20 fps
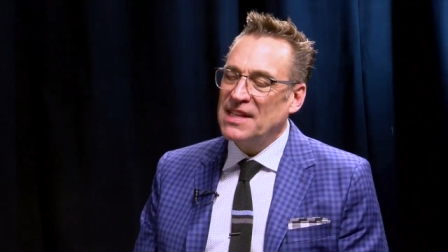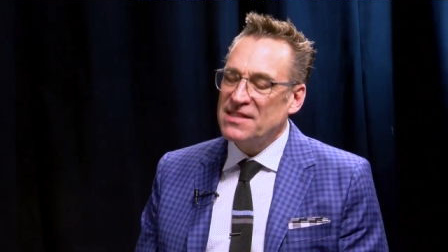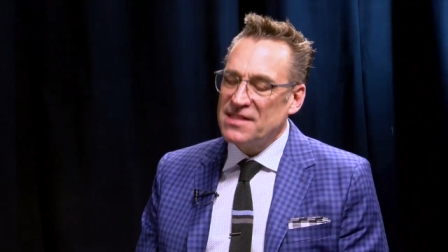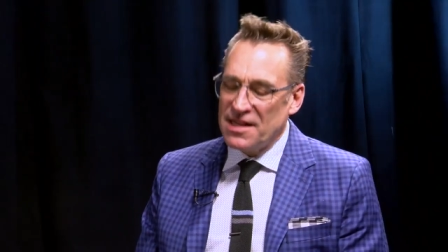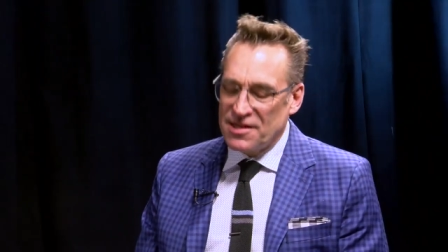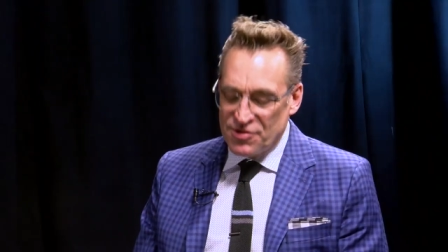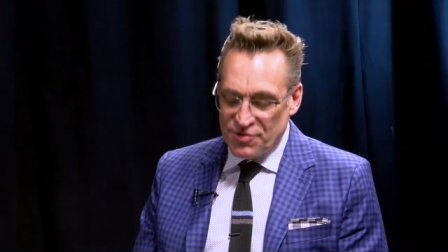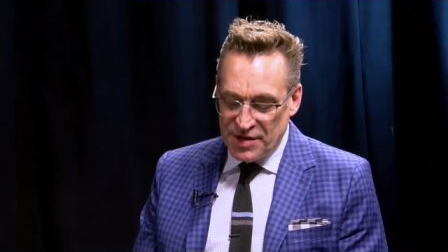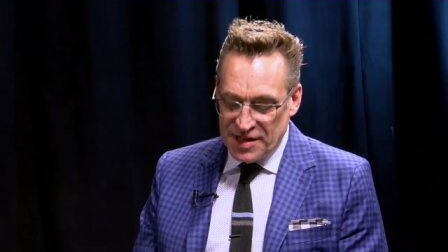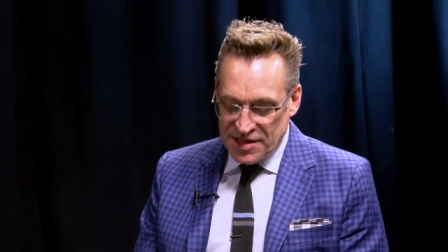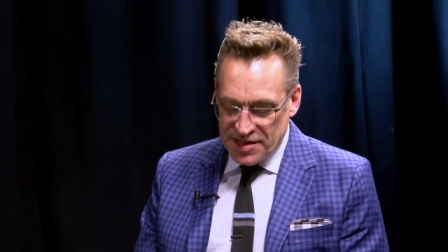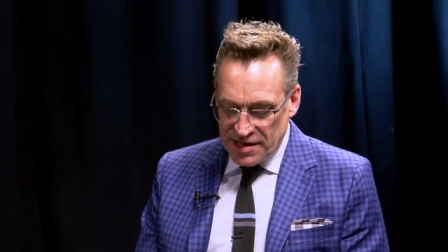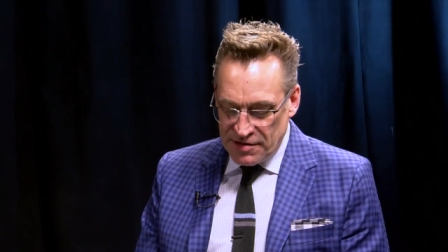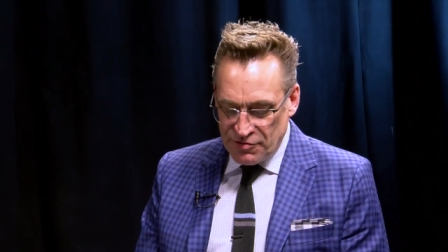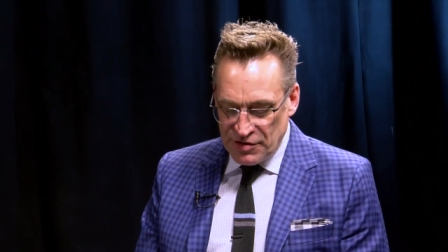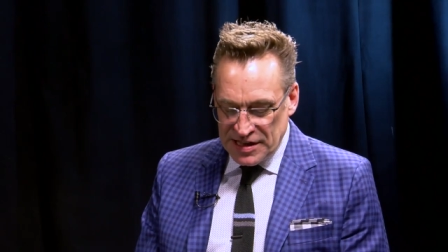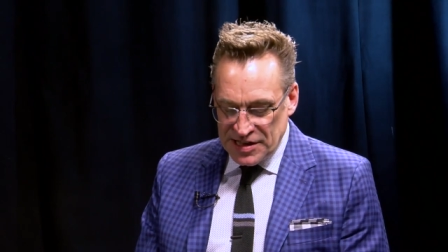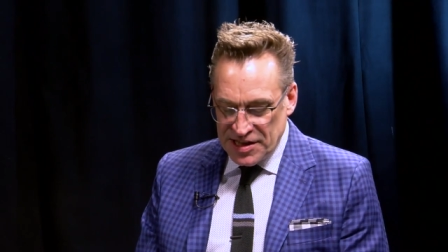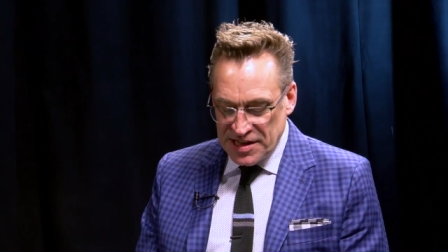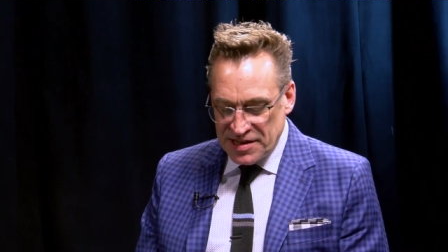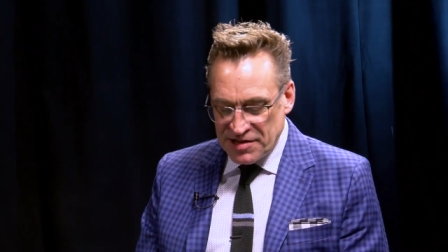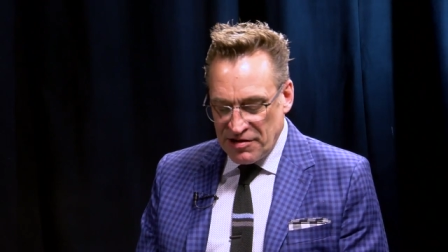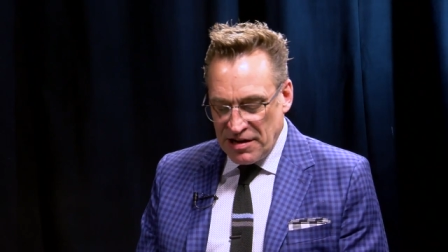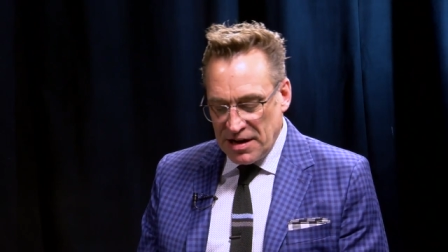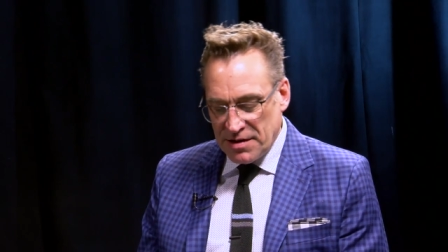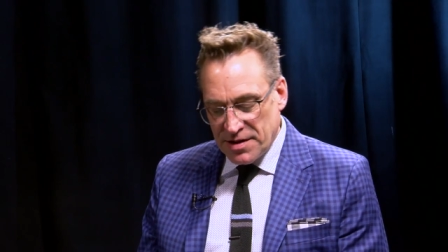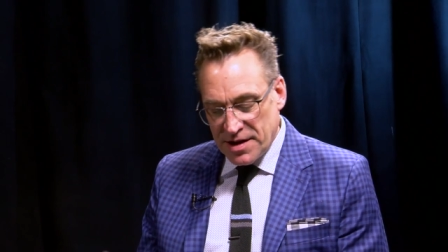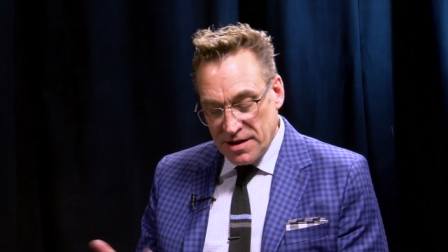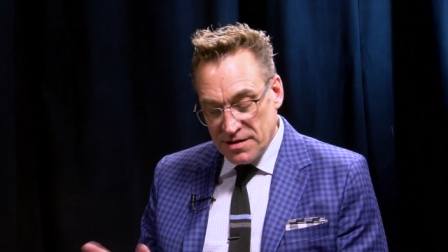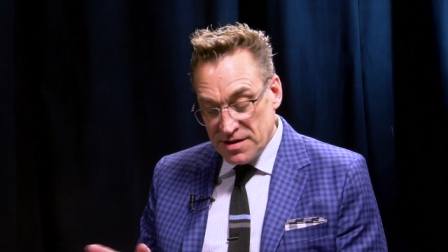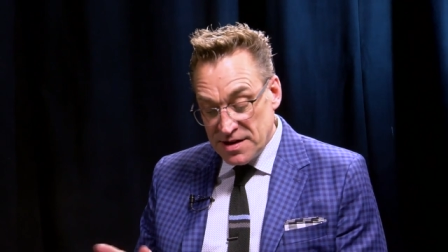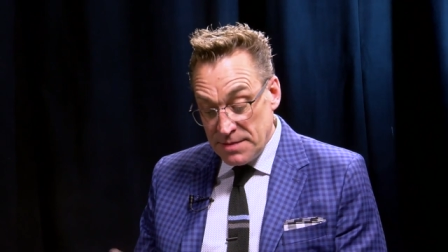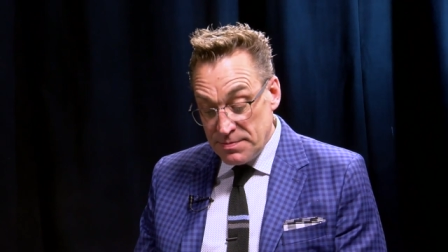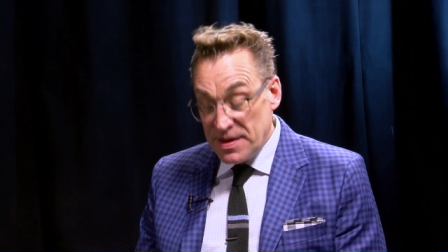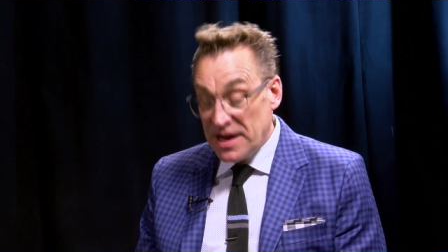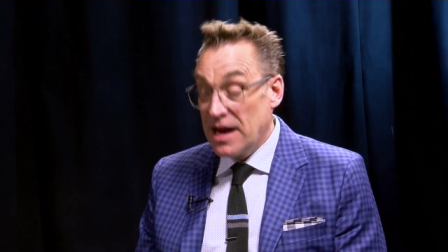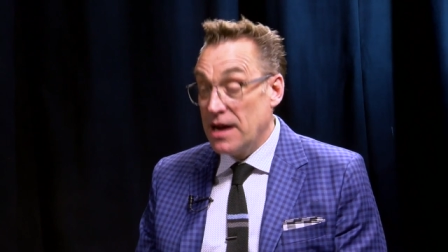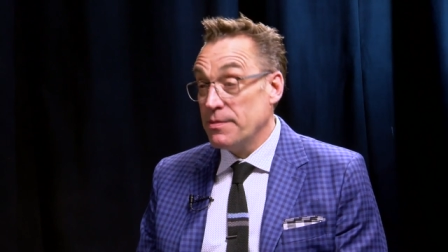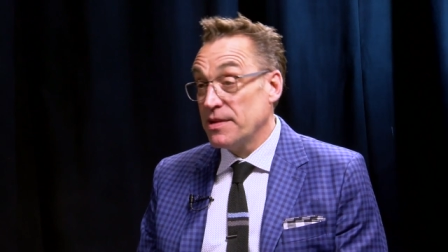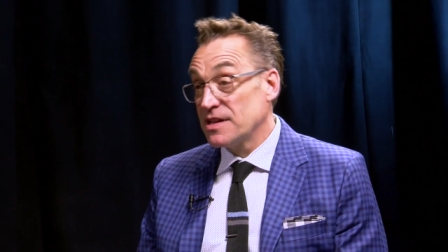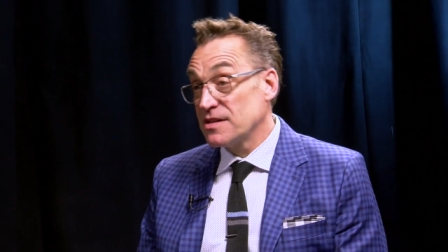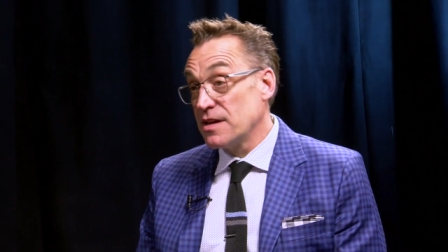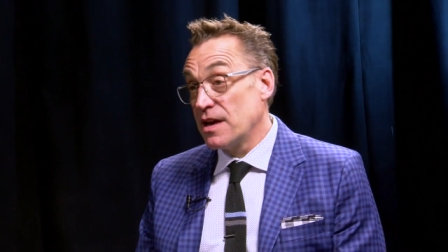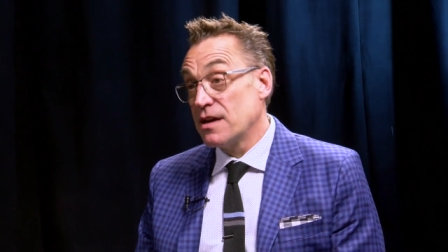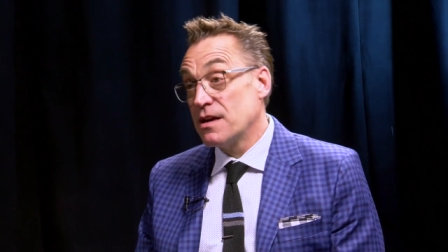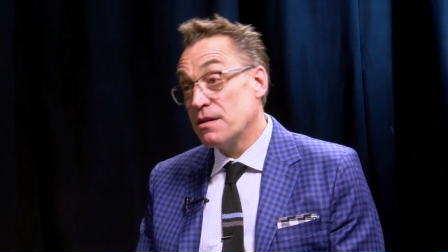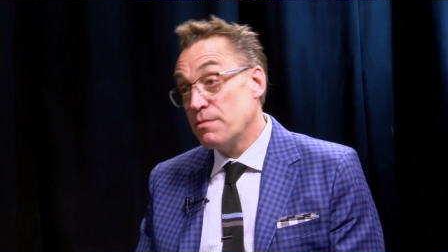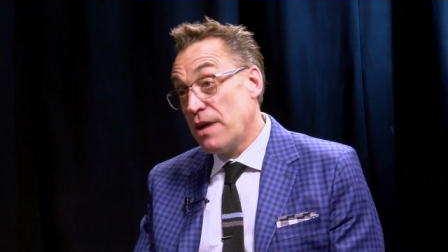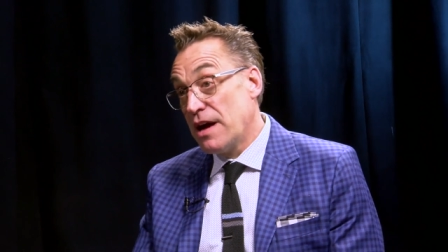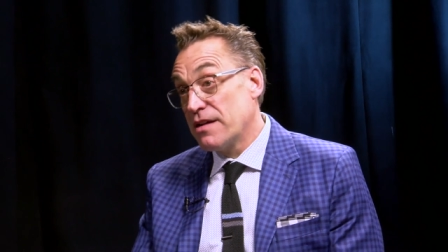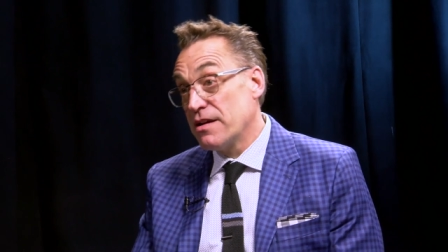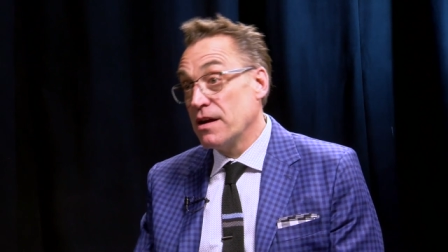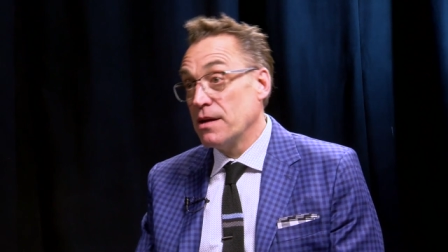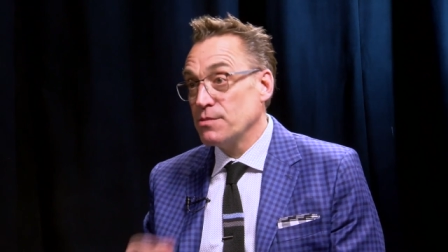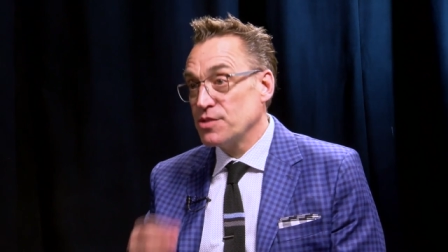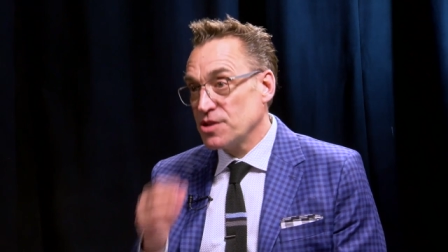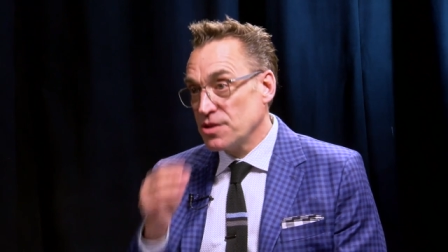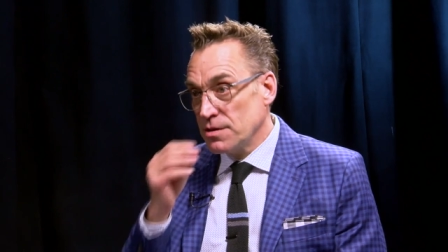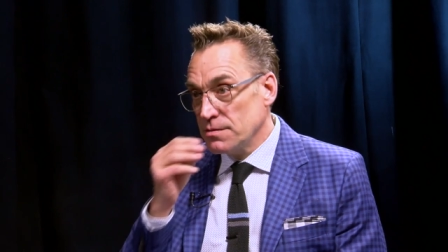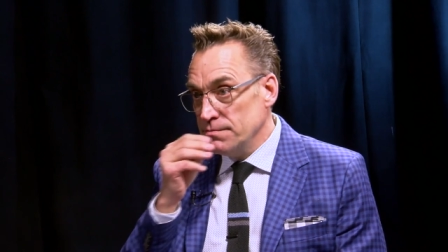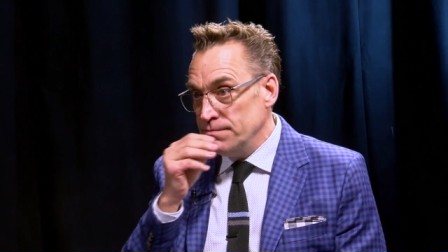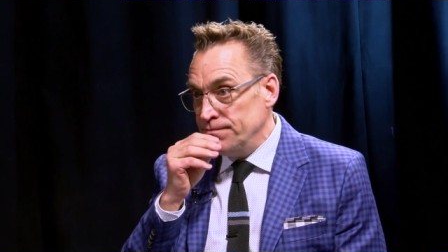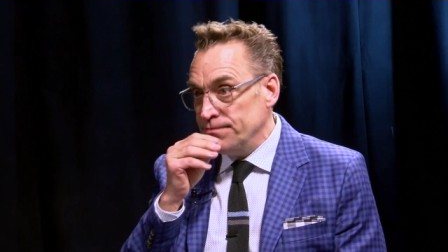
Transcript: Such rich, rich history out there. Something I'm excited about, and I'm sure